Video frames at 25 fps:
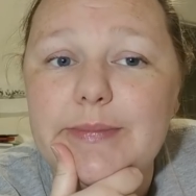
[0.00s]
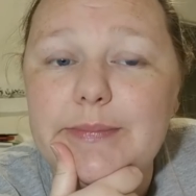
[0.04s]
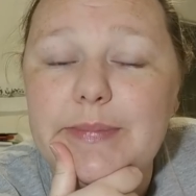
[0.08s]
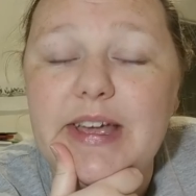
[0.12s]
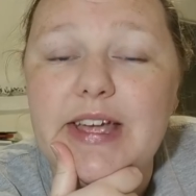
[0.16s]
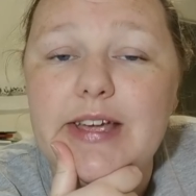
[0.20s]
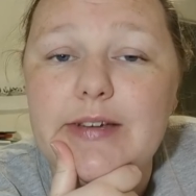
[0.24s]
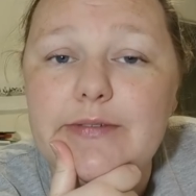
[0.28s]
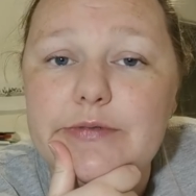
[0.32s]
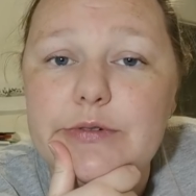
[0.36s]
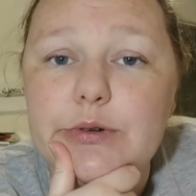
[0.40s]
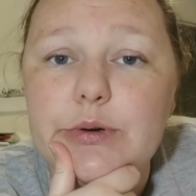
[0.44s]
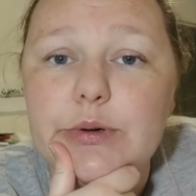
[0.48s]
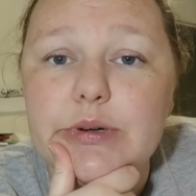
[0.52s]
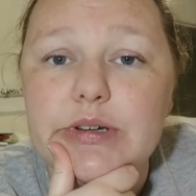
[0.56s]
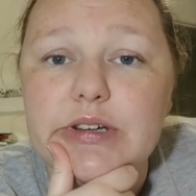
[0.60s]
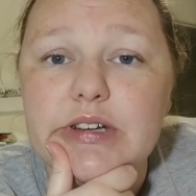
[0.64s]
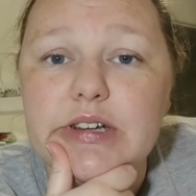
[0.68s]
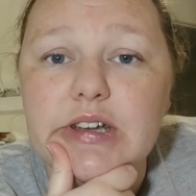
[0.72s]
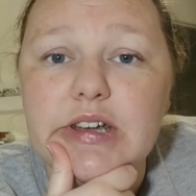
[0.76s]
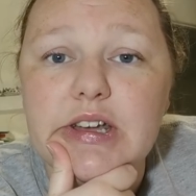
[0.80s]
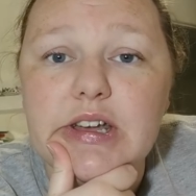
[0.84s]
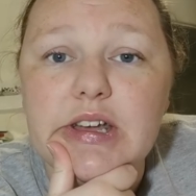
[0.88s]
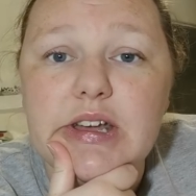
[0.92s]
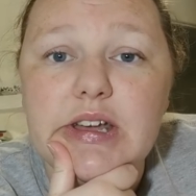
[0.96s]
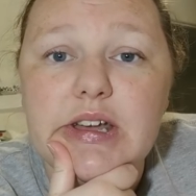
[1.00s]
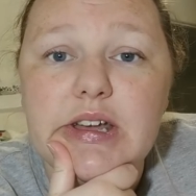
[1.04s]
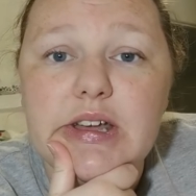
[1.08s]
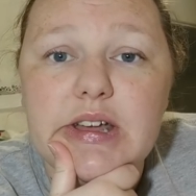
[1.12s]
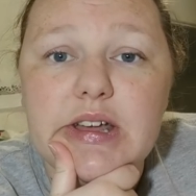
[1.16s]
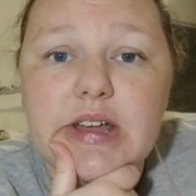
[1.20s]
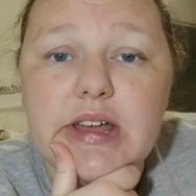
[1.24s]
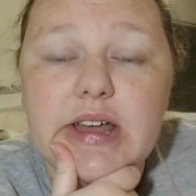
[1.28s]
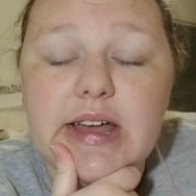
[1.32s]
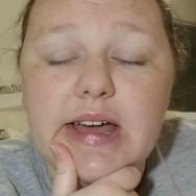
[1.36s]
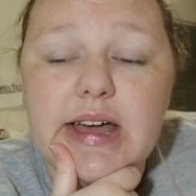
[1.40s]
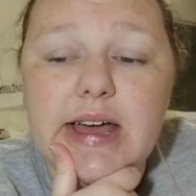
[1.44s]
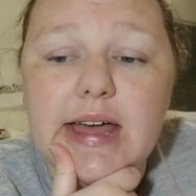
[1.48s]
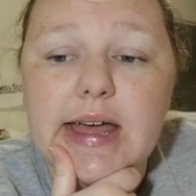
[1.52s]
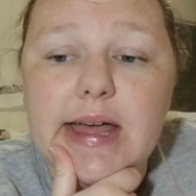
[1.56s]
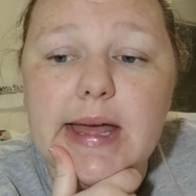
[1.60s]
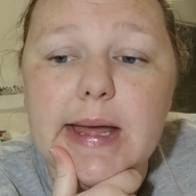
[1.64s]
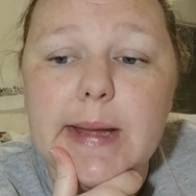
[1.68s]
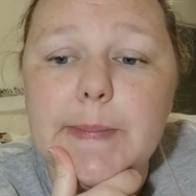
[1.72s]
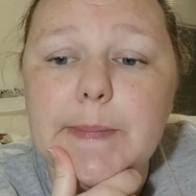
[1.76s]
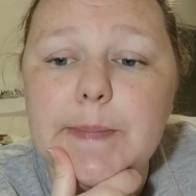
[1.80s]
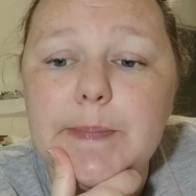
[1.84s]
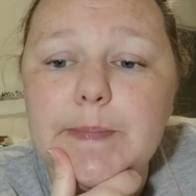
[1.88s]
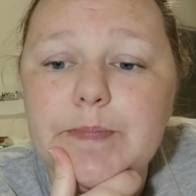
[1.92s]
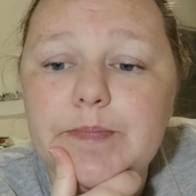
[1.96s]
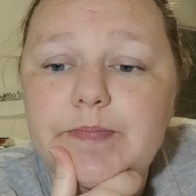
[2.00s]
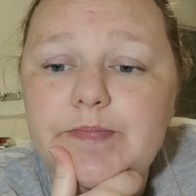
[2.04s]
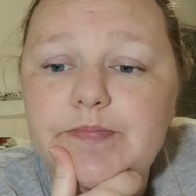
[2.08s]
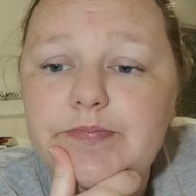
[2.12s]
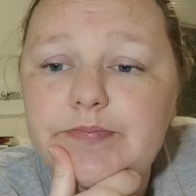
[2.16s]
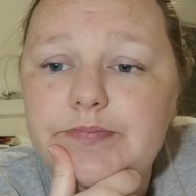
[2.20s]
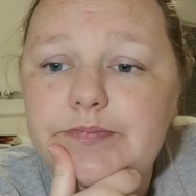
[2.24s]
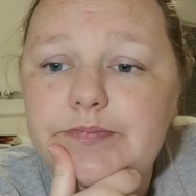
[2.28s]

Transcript: Pay It Forward. Um,